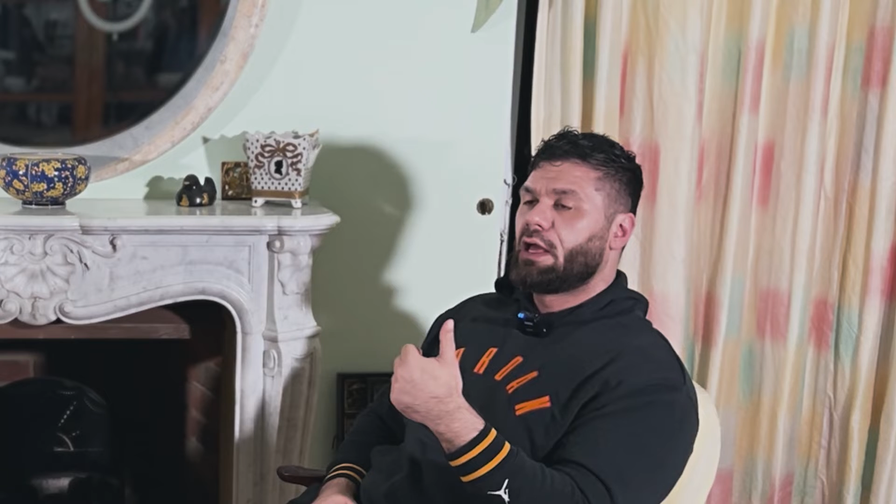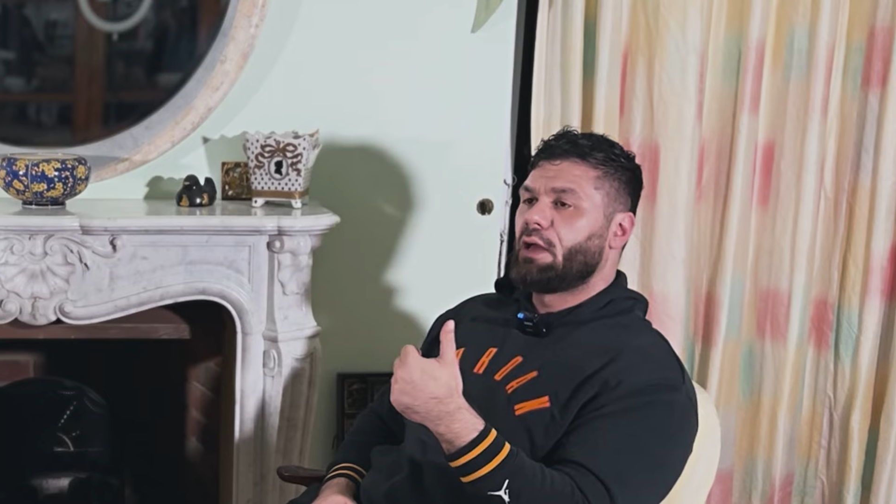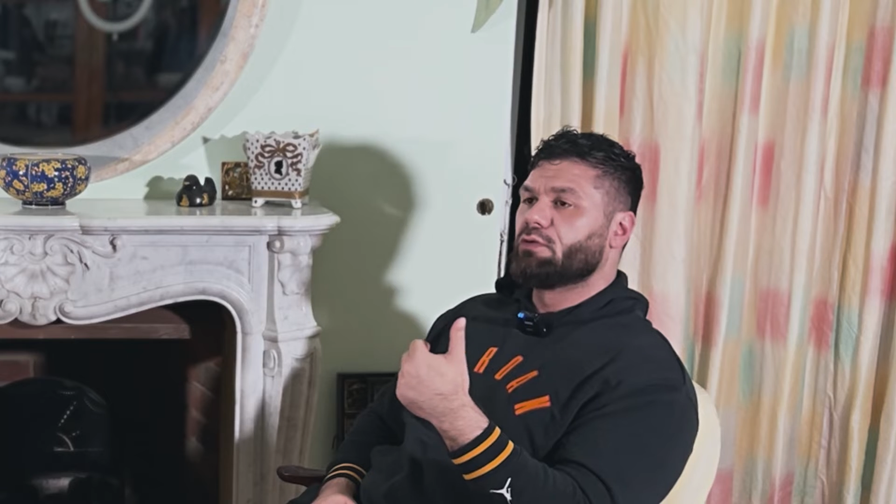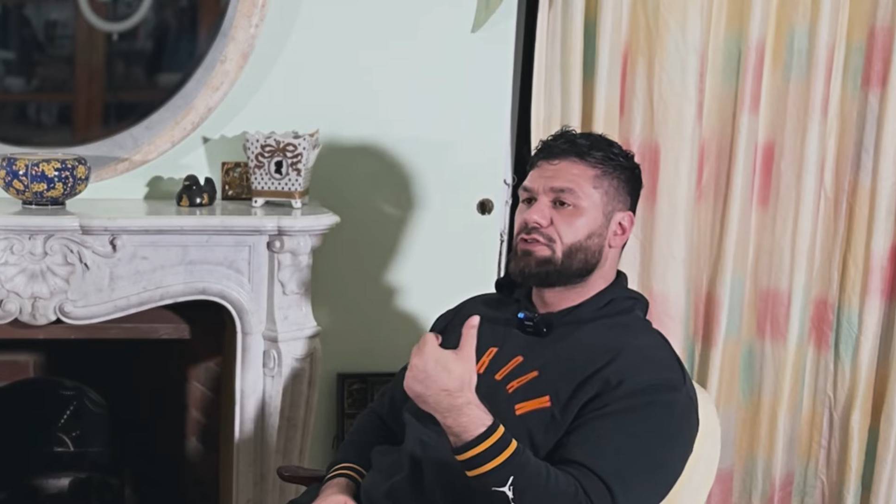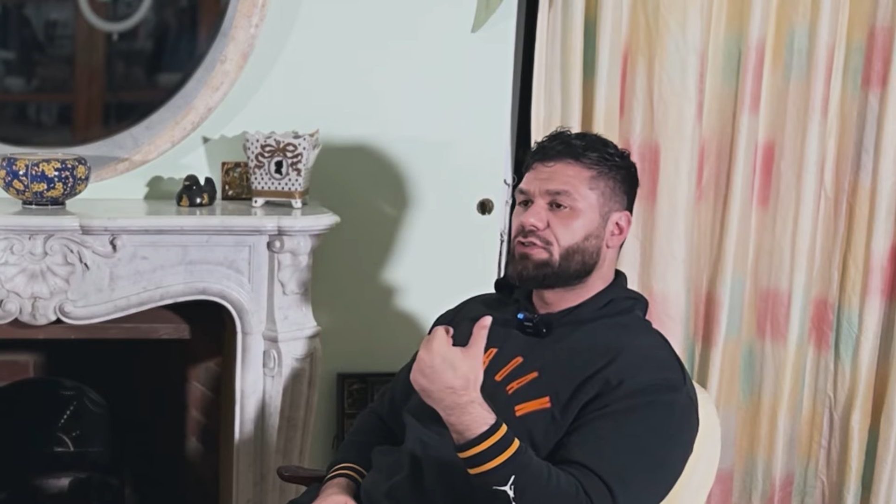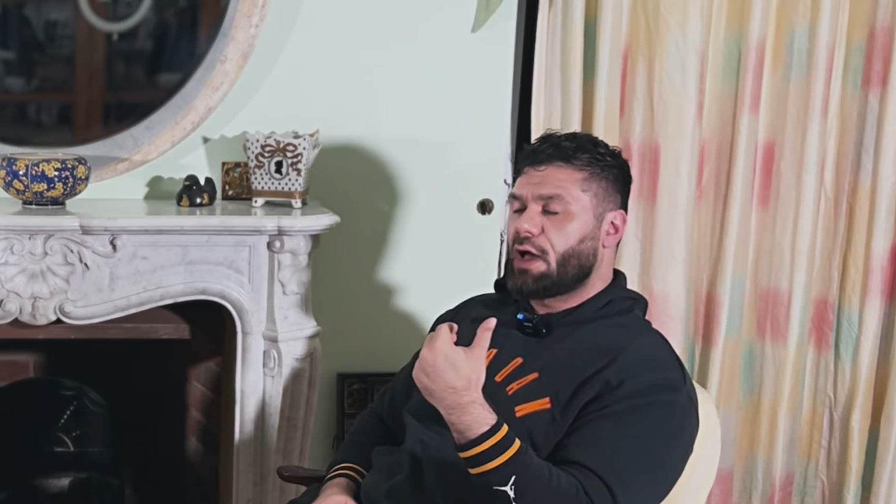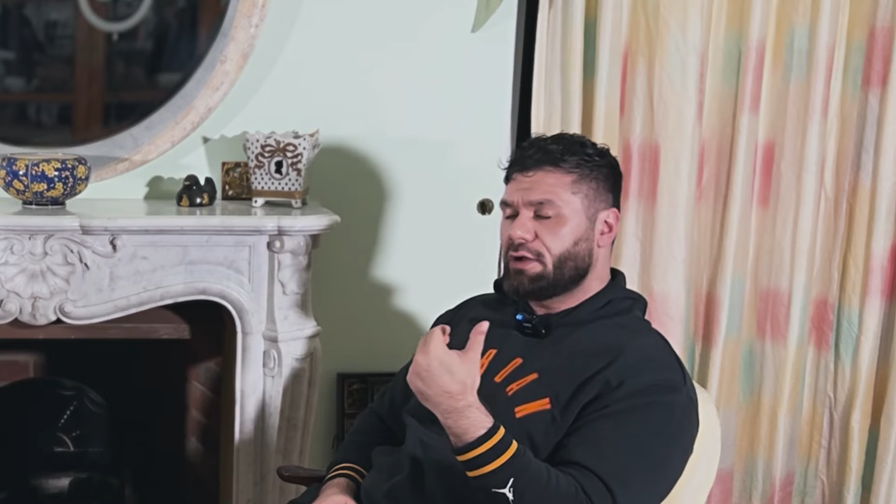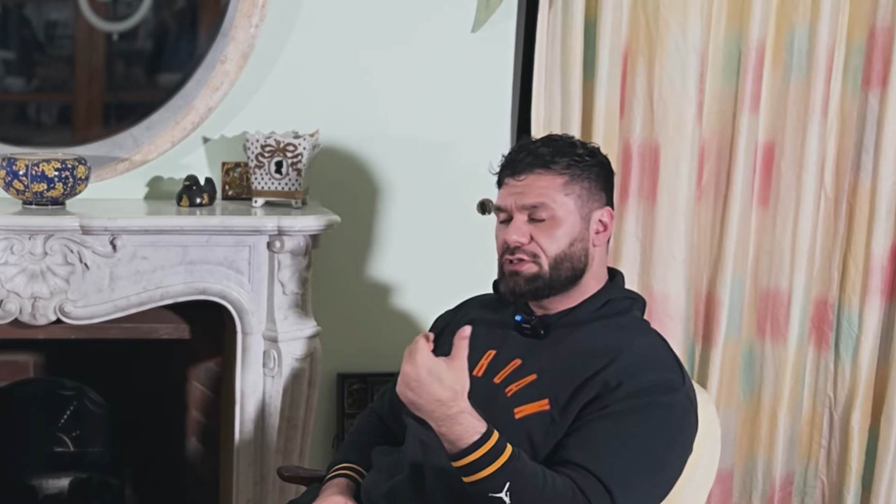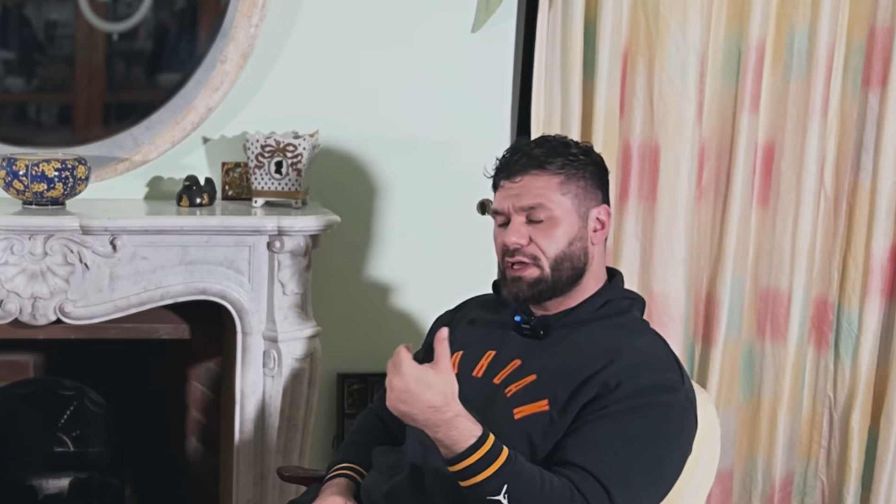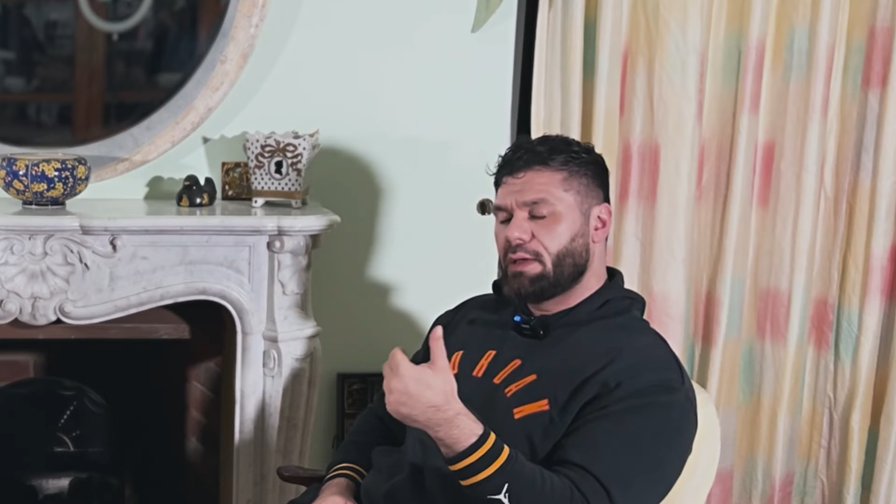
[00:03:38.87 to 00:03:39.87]
it will
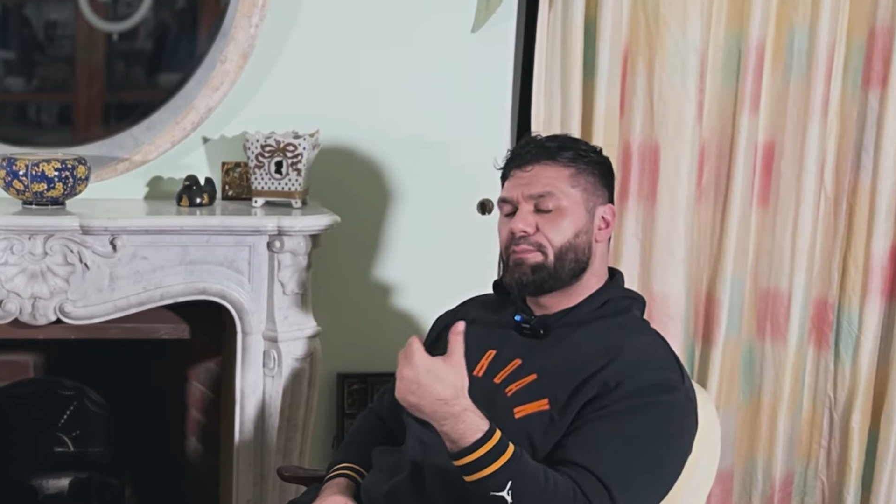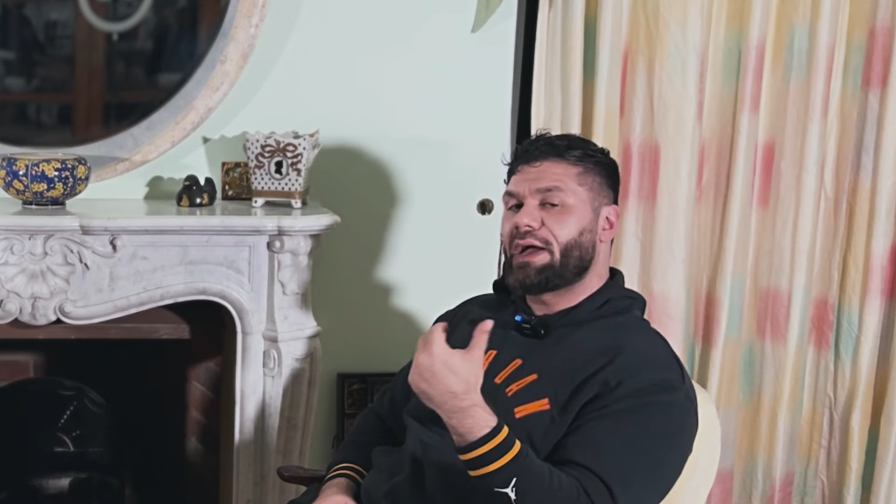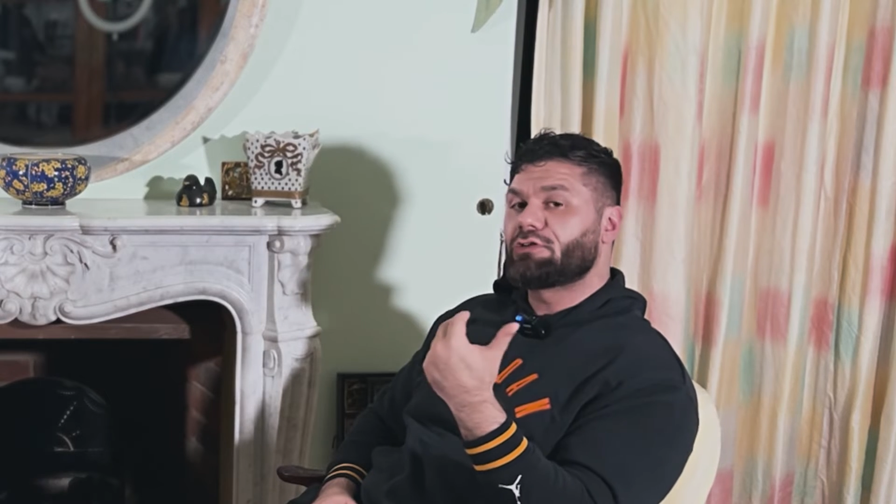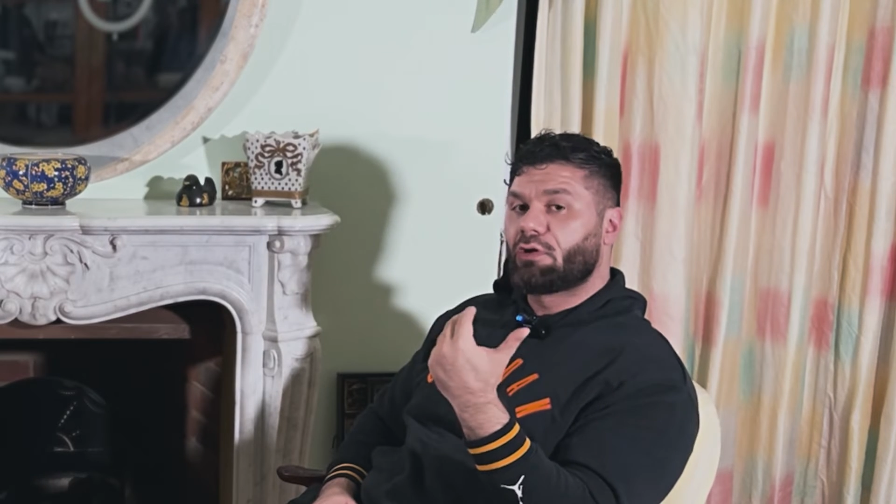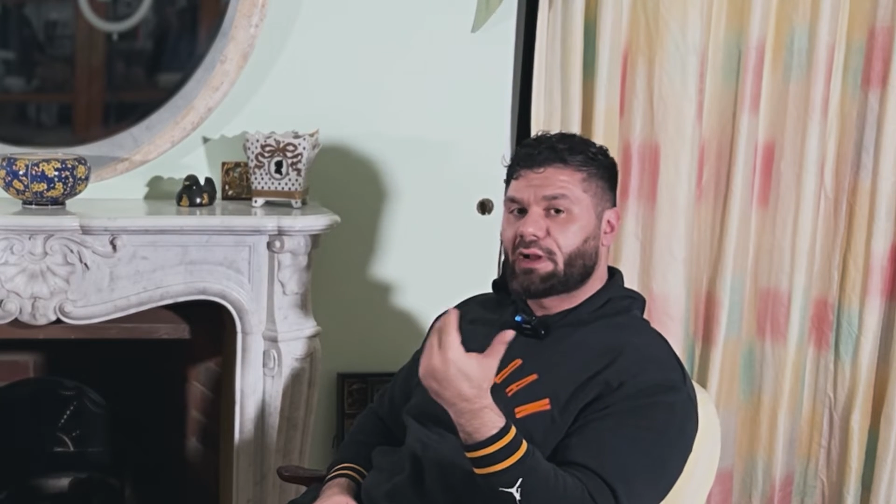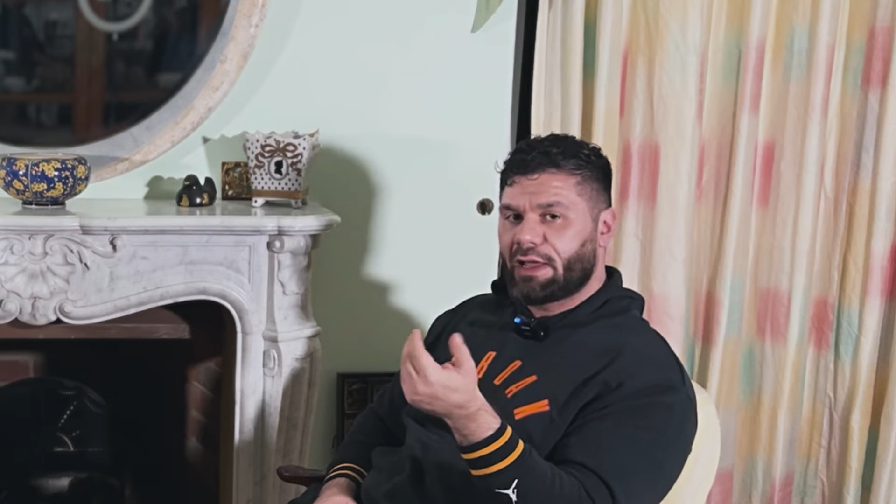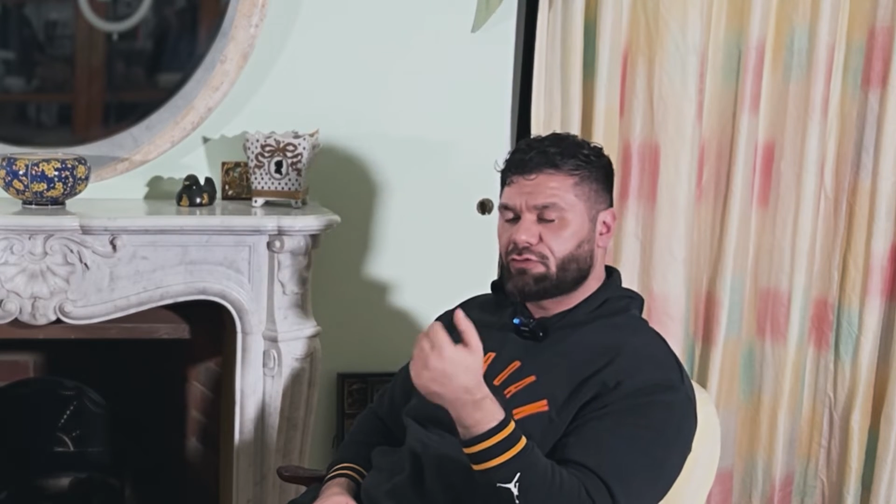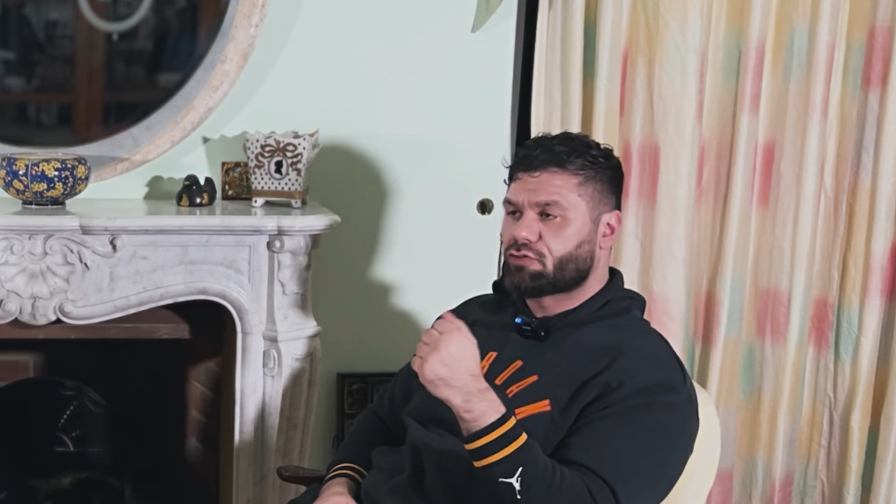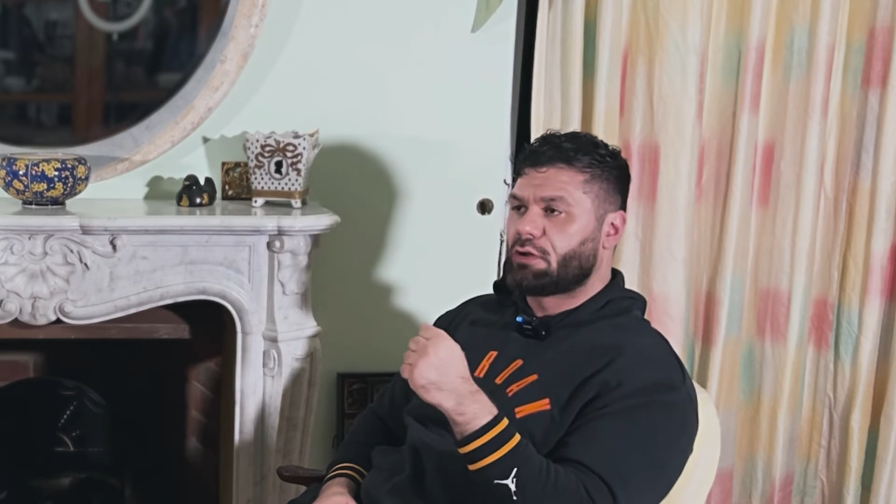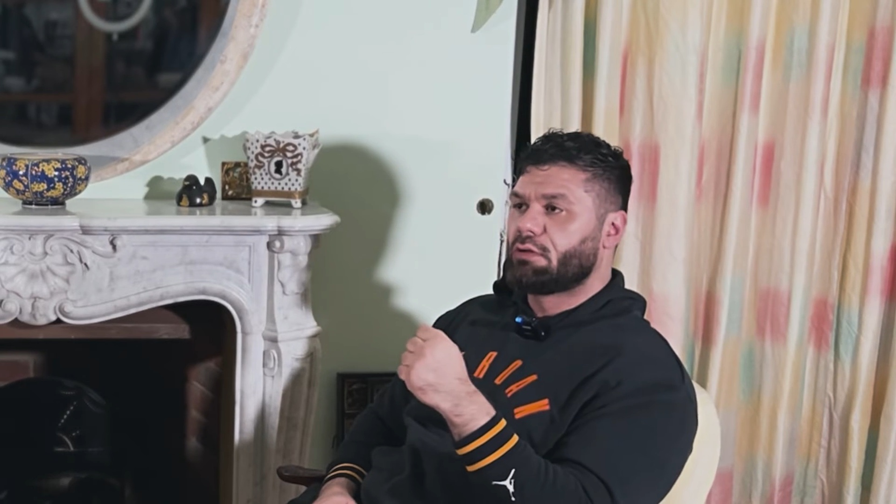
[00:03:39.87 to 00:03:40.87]
start to impact your
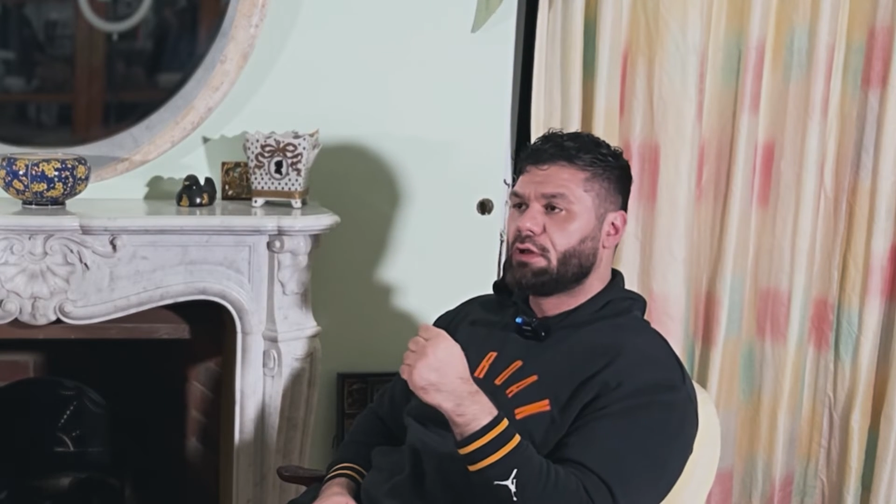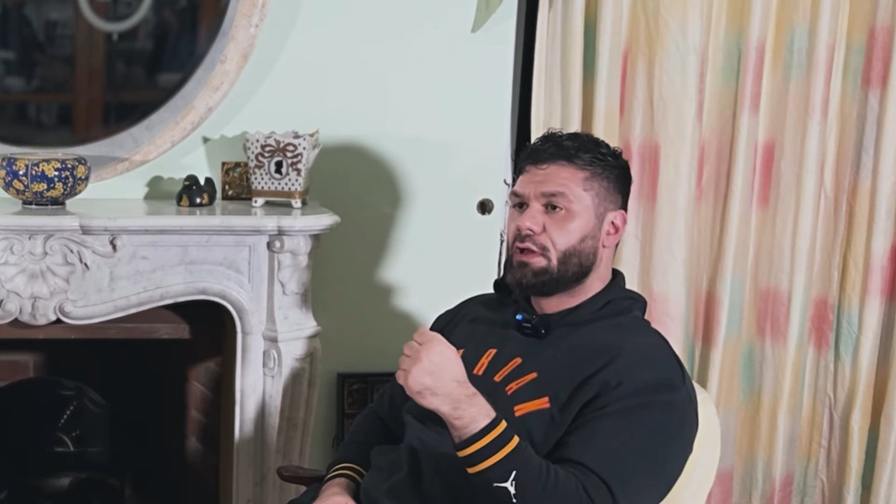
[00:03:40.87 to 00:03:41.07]
cholesterol